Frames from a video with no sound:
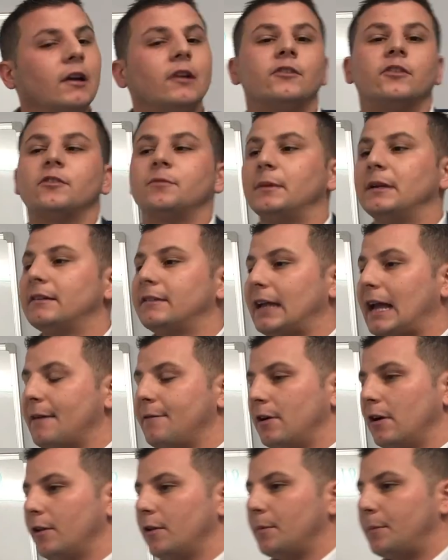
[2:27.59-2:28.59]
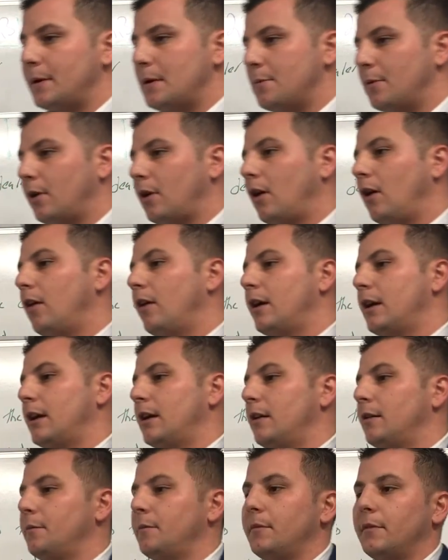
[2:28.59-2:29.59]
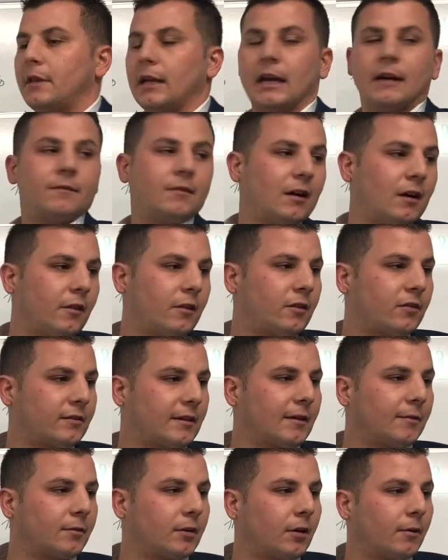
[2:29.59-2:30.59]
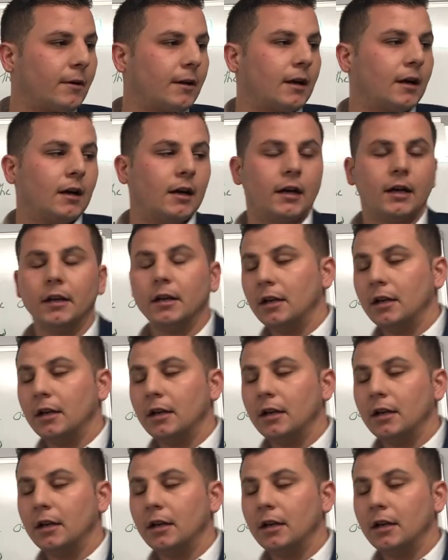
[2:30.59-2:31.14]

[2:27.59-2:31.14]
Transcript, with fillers: Just means they have other people calling them. They have other stuff going on.